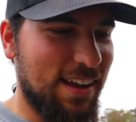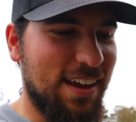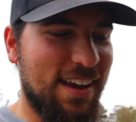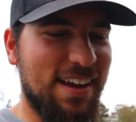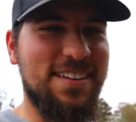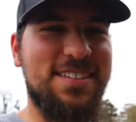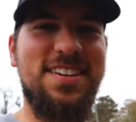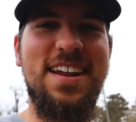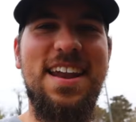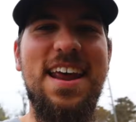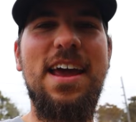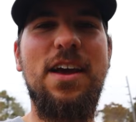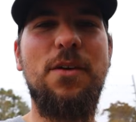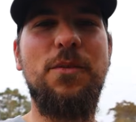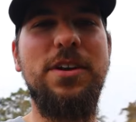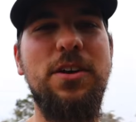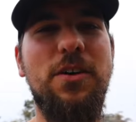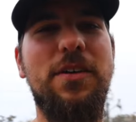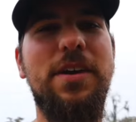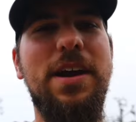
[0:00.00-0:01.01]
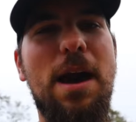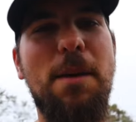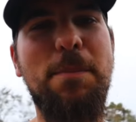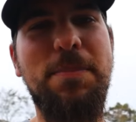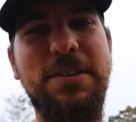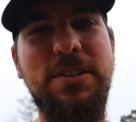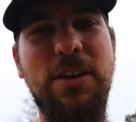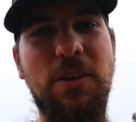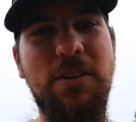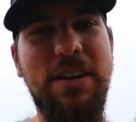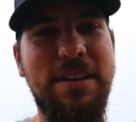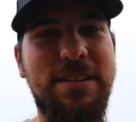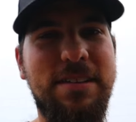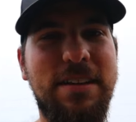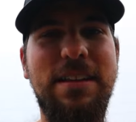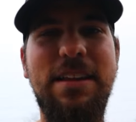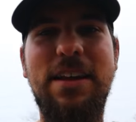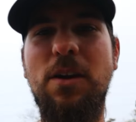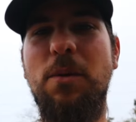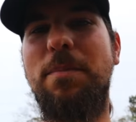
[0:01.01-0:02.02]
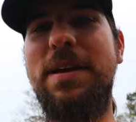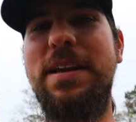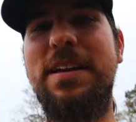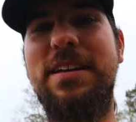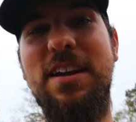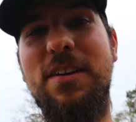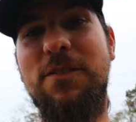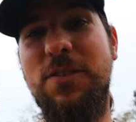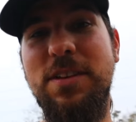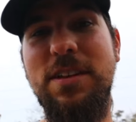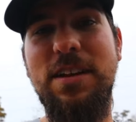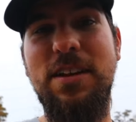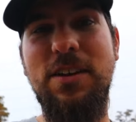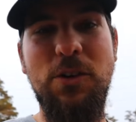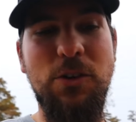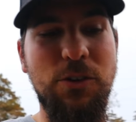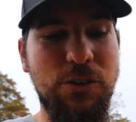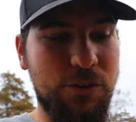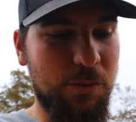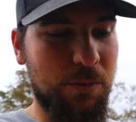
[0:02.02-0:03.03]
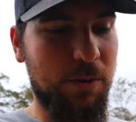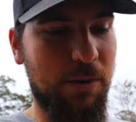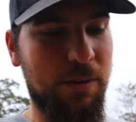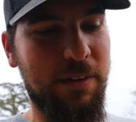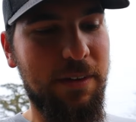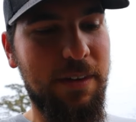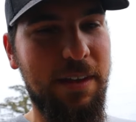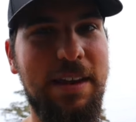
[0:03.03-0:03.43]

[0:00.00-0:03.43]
And today we're doing an episode that's a little bit different than usual.